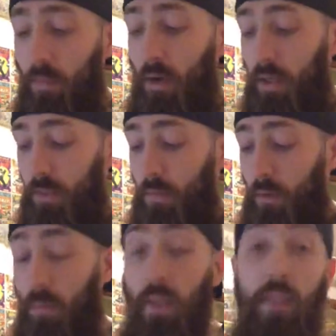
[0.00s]

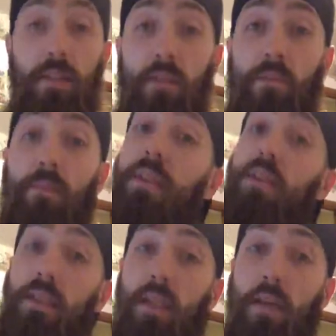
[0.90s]
possible, but it's
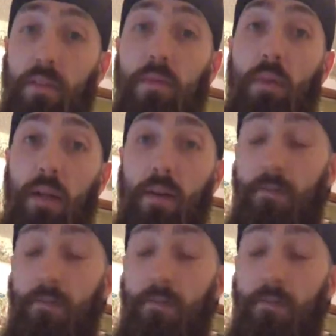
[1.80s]
the safest way.